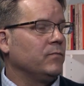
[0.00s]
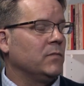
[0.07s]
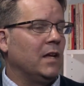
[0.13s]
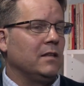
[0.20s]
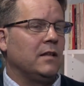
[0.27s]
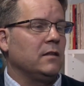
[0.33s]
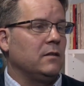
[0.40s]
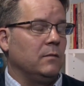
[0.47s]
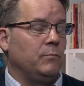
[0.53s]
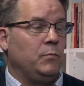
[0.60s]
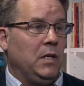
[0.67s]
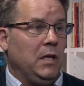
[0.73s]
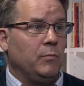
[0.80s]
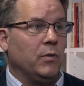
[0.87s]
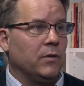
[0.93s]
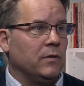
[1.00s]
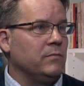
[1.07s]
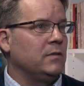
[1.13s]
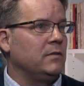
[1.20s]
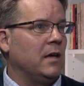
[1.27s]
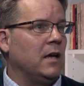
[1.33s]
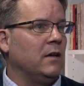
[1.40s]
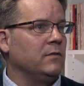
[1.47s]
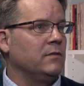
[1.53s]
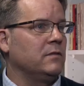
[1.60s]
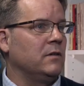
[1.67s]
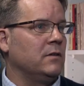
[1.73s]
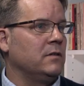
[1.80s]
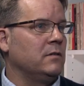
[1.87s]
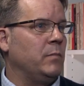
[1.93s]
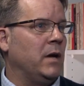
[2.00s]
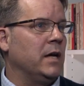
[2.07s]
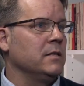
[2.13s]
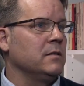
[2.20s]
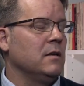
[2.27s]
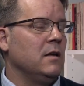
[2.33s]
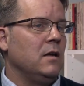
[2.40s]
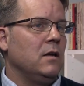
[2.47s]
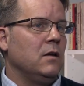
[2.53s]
Not that people themselves are despised,